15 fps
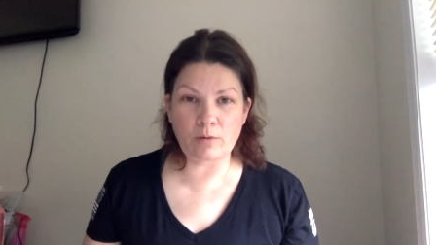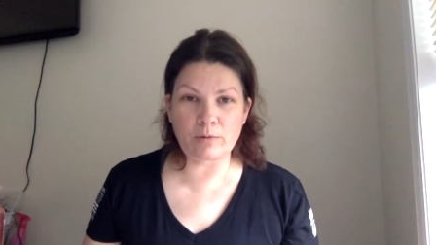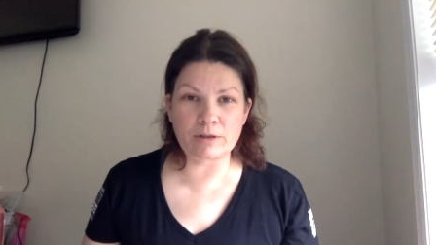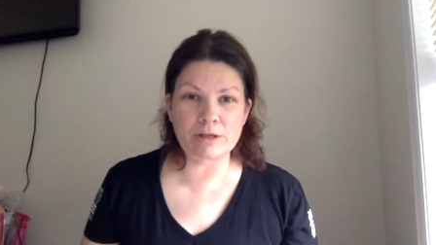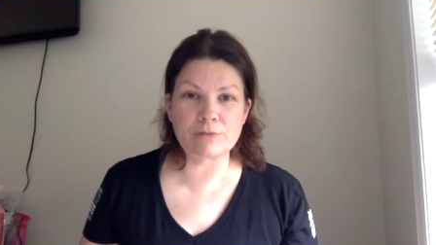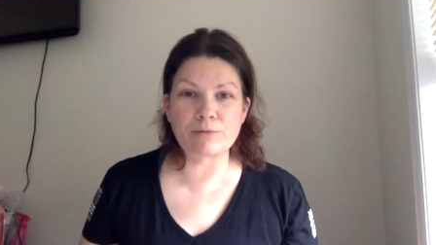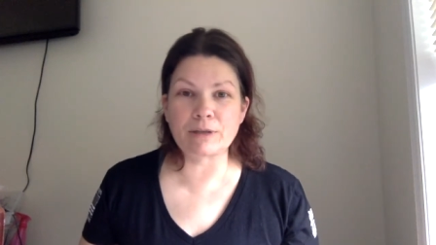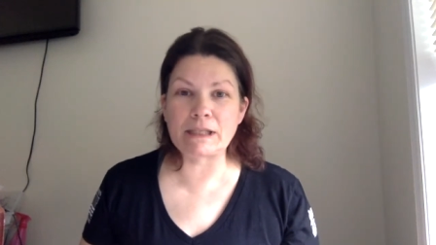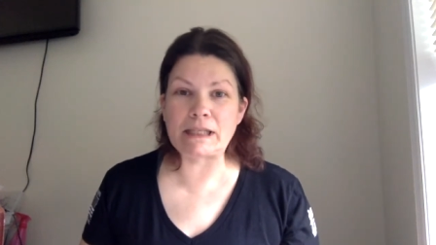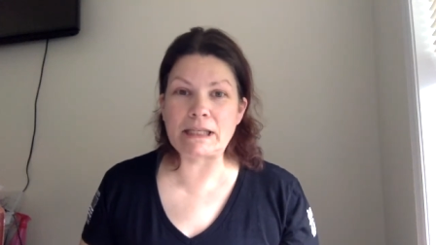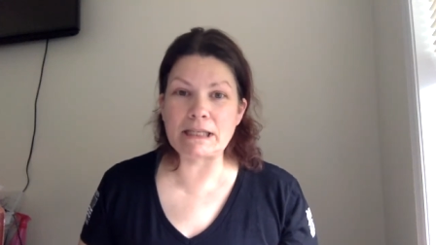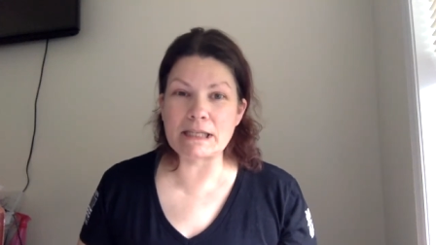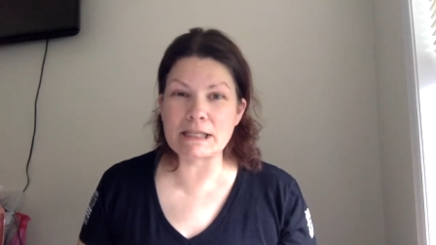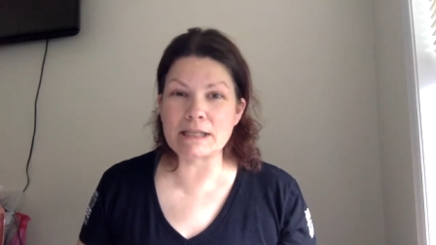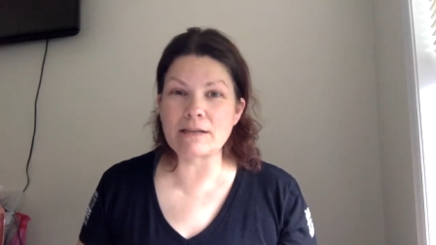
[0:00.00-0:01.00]
which really
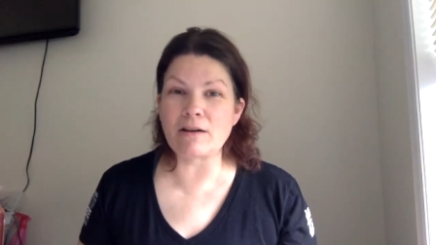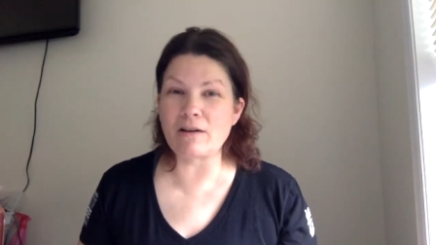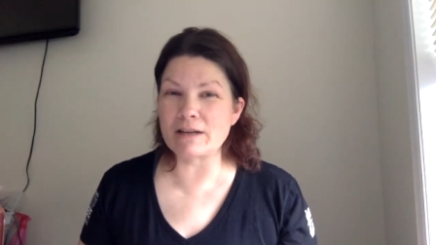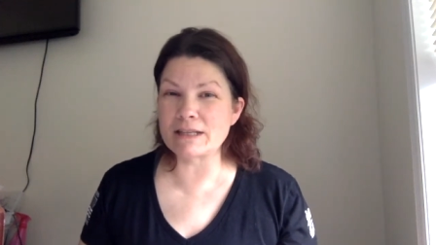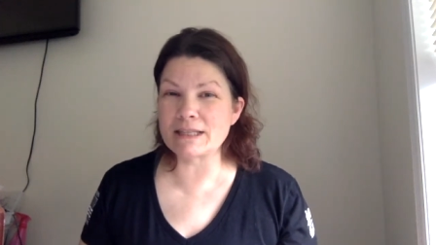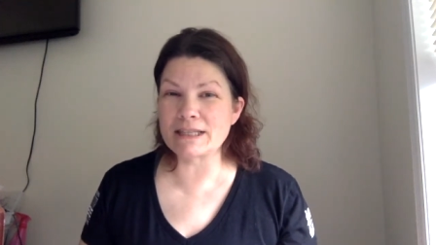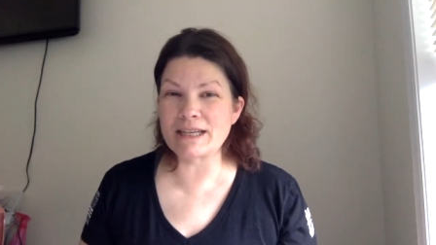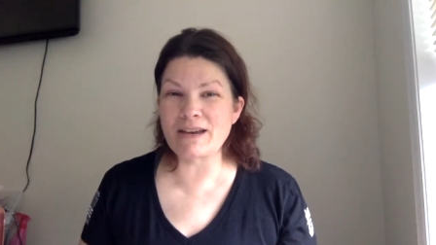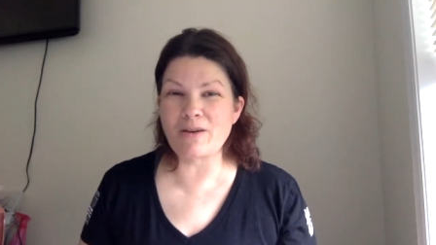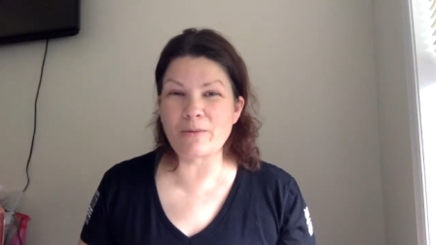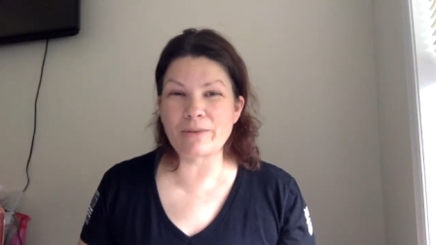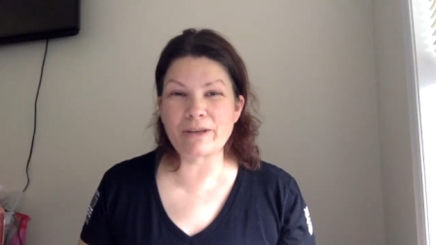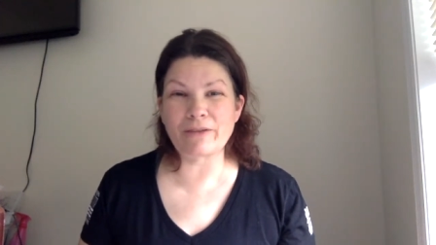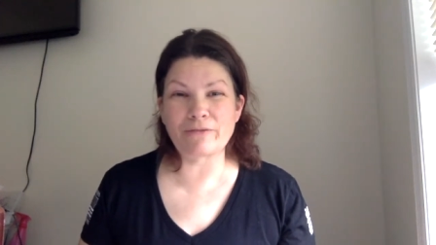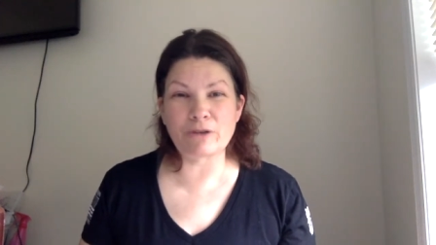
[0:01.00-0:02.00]
is honestly
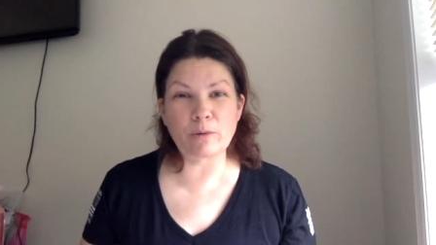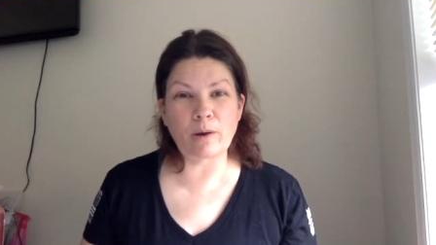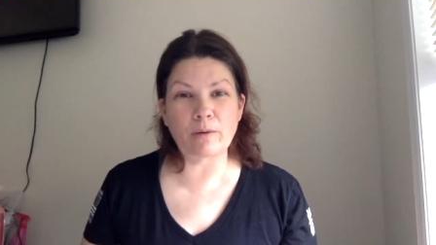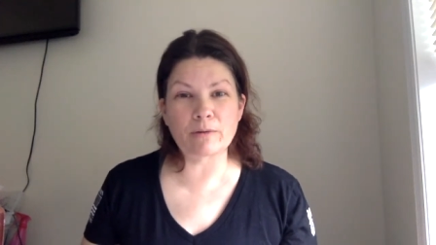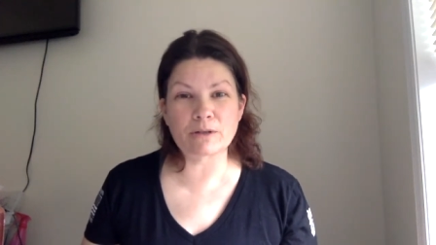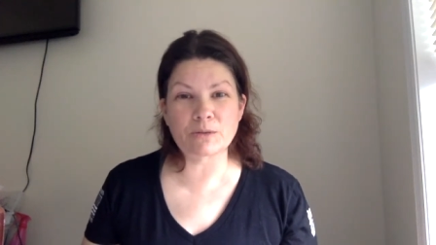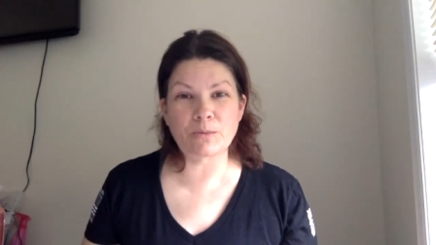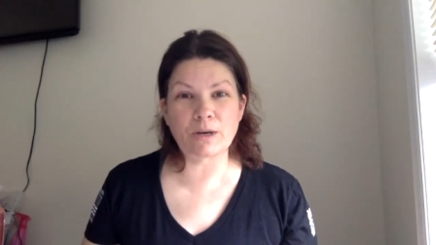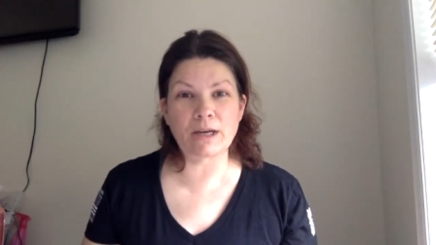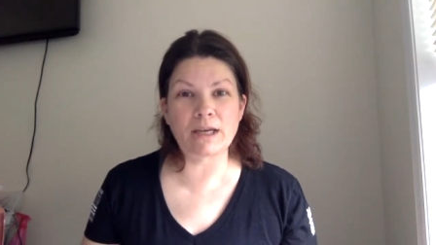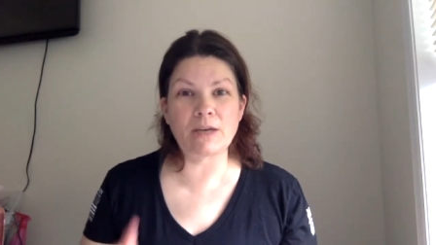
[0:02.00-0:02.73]
only a few hours away.